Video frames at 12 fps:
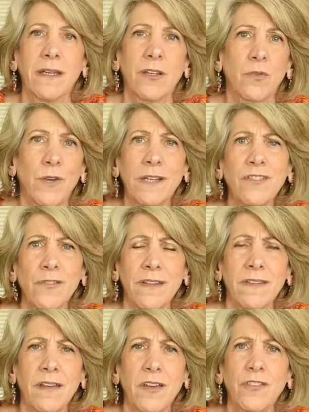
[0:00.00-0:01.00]
Their
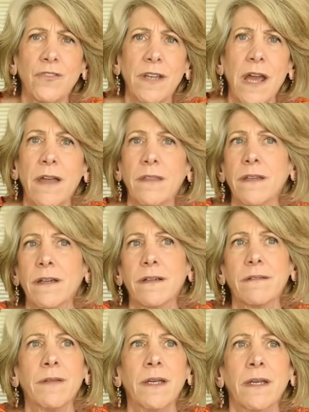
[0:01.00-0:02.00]
restaurant sales are down, their